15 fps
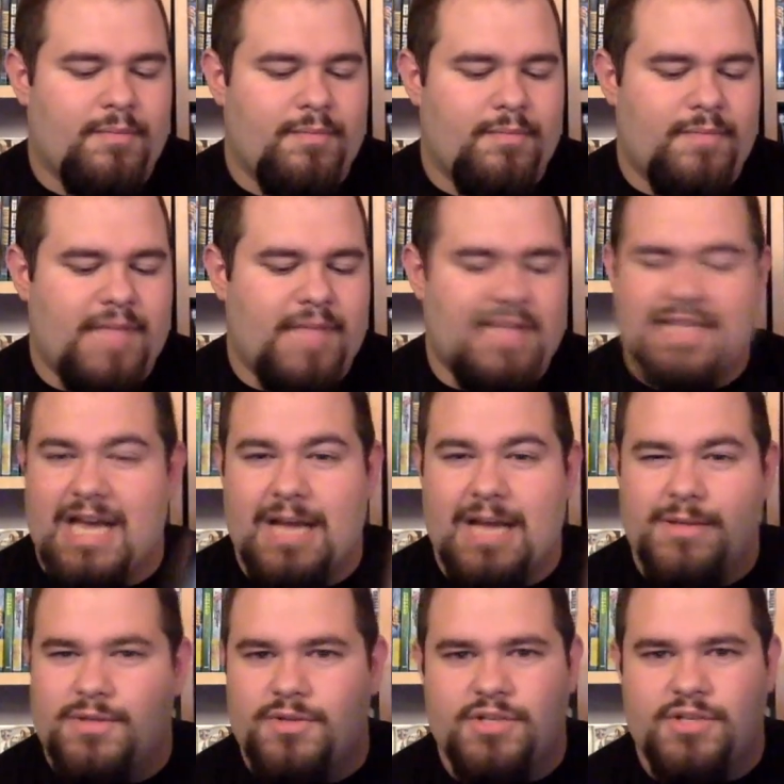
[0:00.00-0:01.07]
at
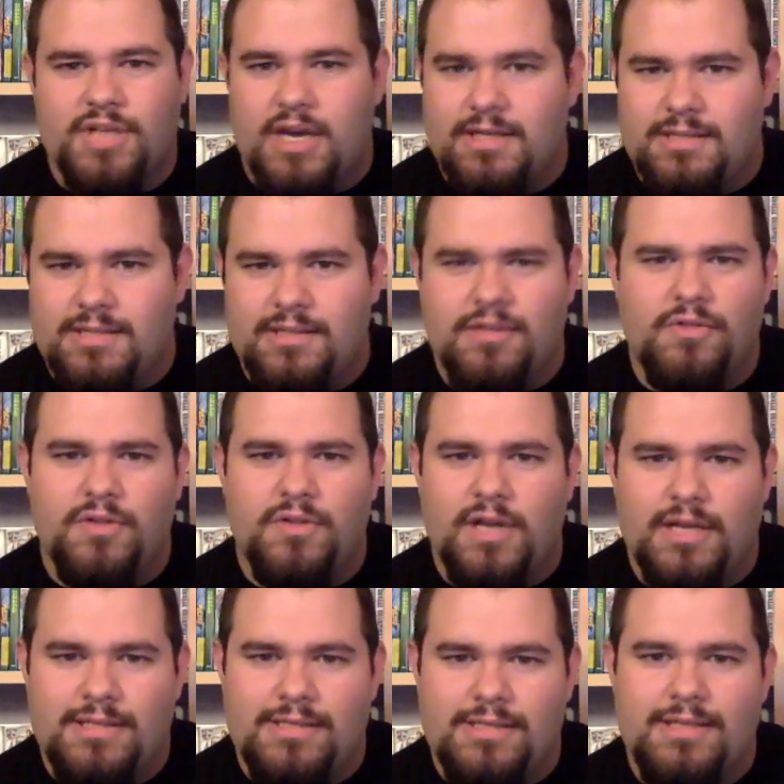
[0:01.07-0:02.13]
times there's little
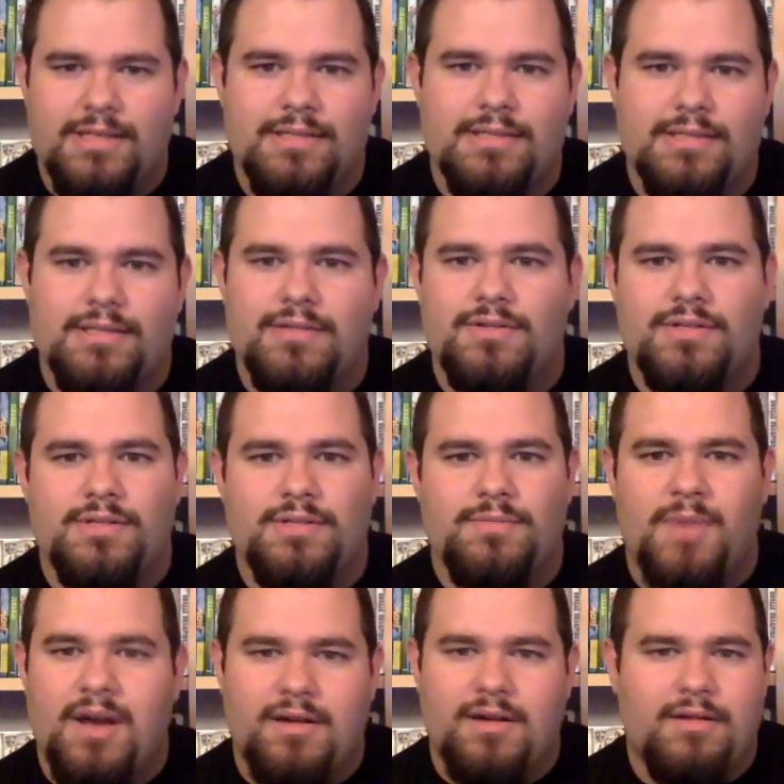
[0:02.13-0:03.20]
cut scenes and there's
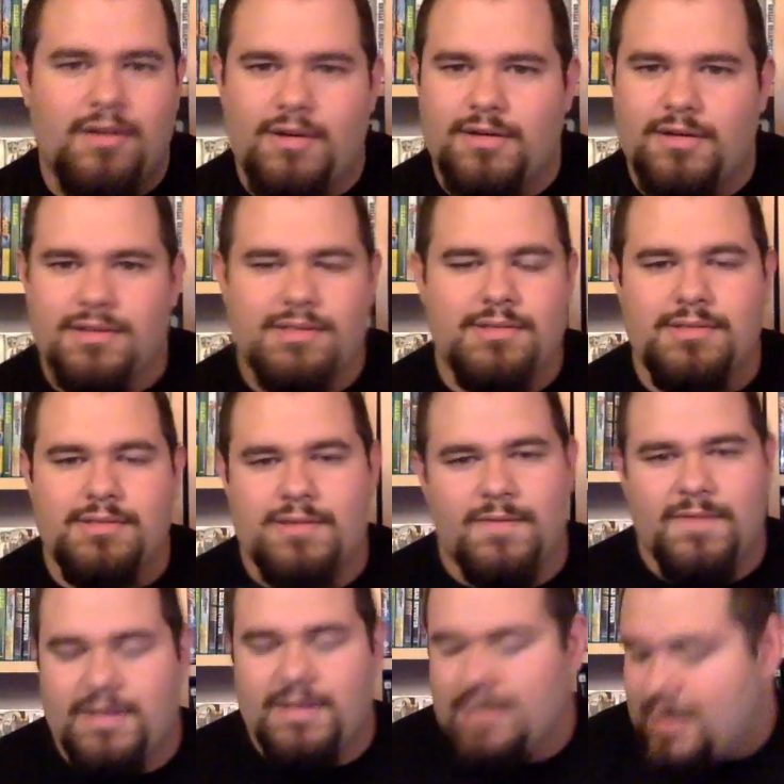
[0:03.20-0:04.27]
monologues and stuff
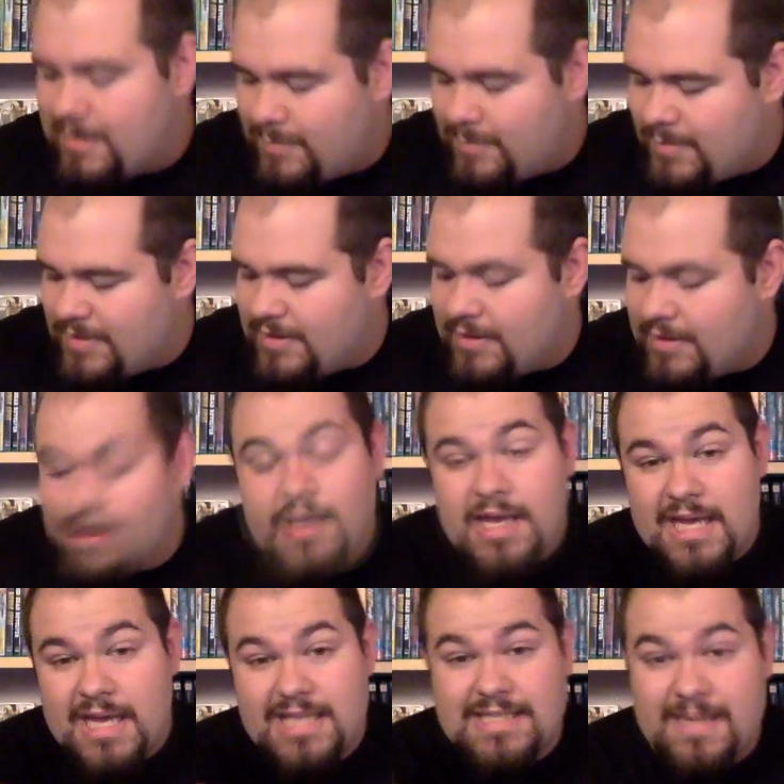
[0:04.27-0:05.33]
like that. But
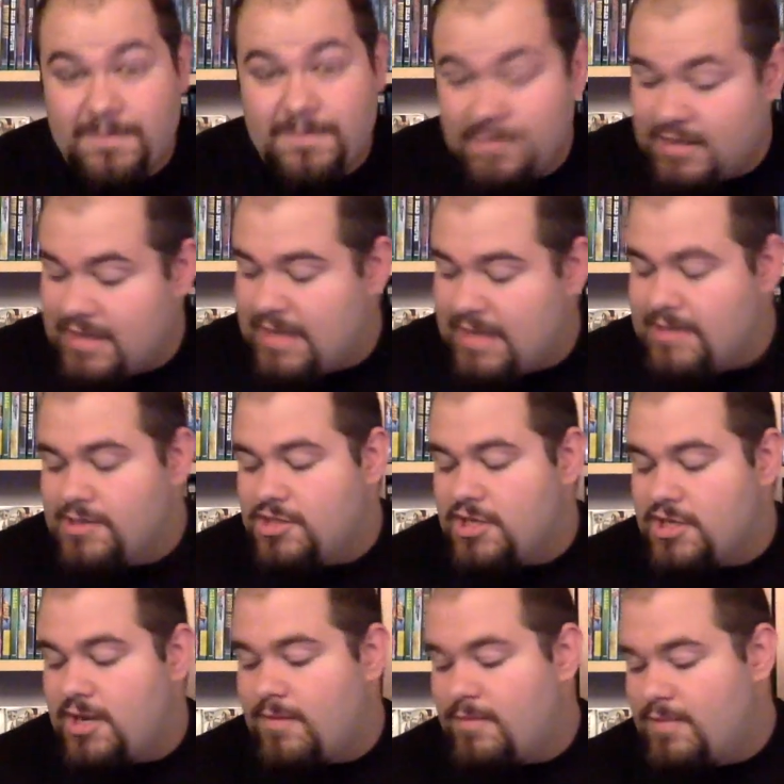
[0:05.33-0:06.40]
it's definitely a hidden
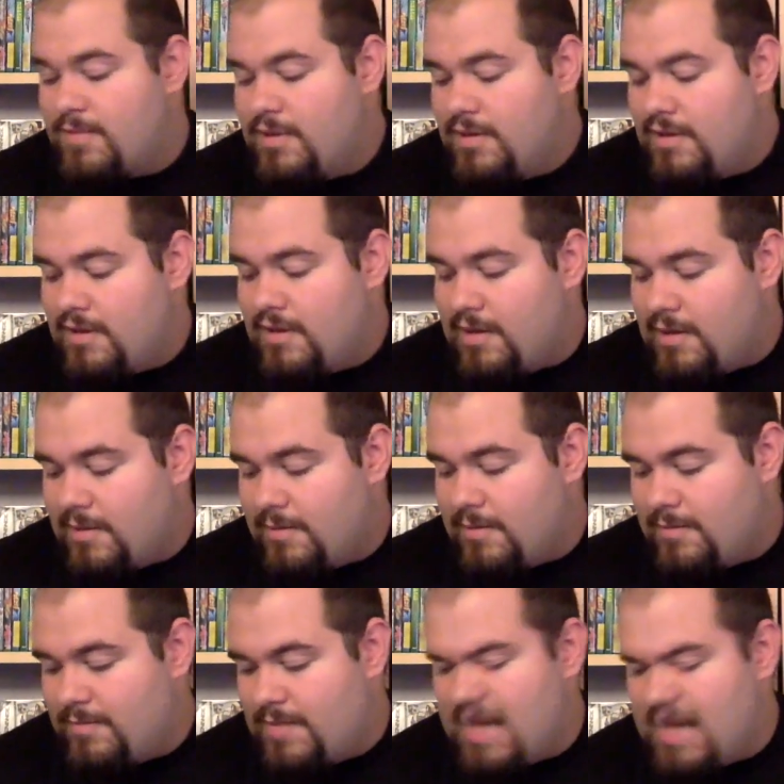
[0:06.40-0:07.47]
gem.
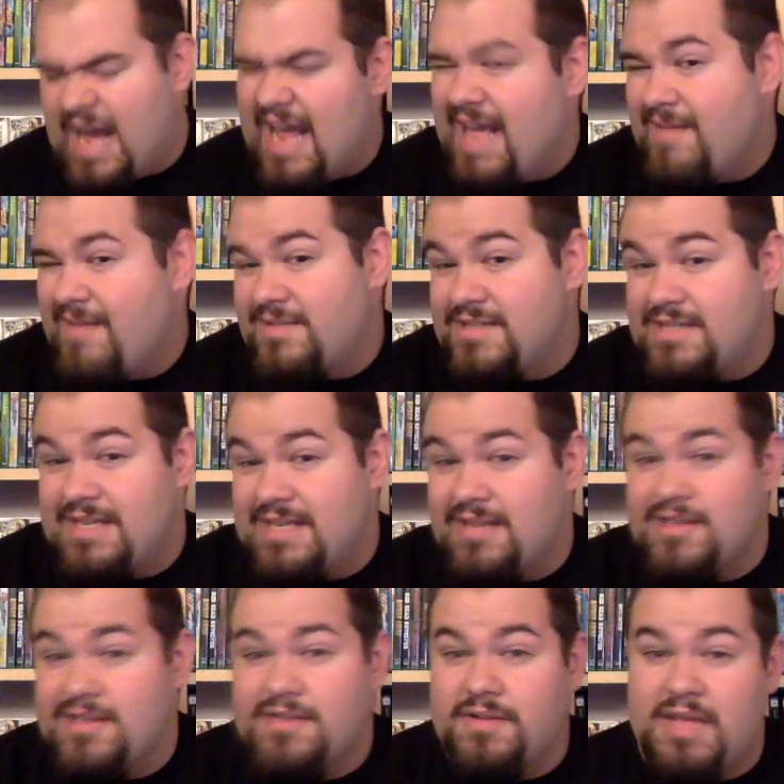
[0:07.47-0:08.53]
I haven't seen
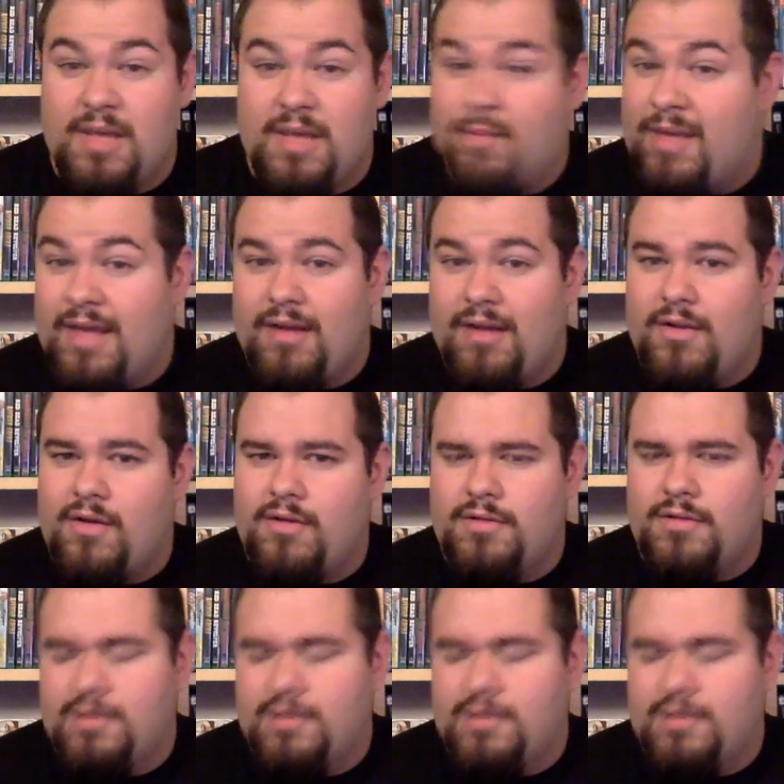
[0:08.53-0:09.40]
this on eBay at all.